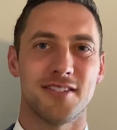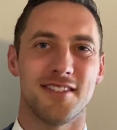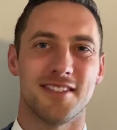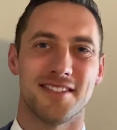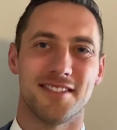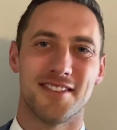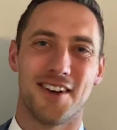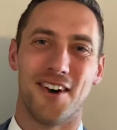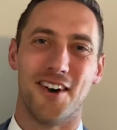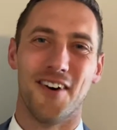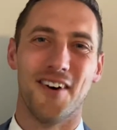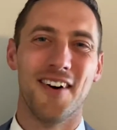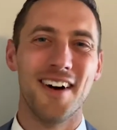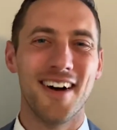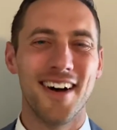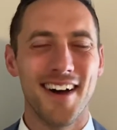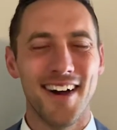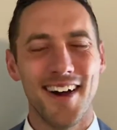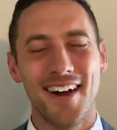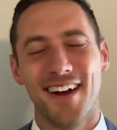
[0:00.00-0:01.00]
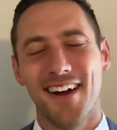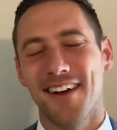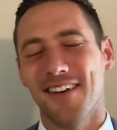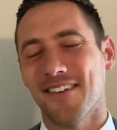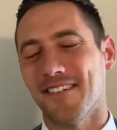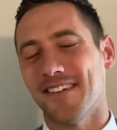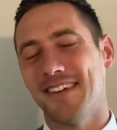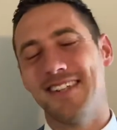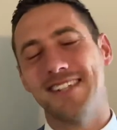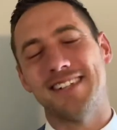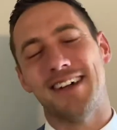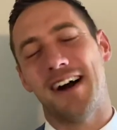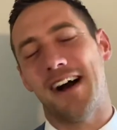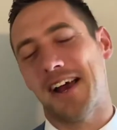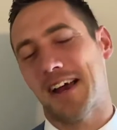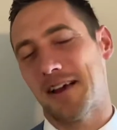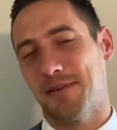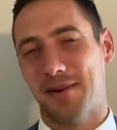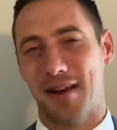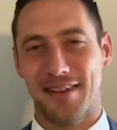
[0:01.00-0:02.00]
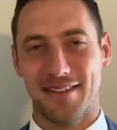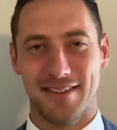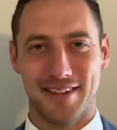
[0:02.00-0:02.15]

And so we talk about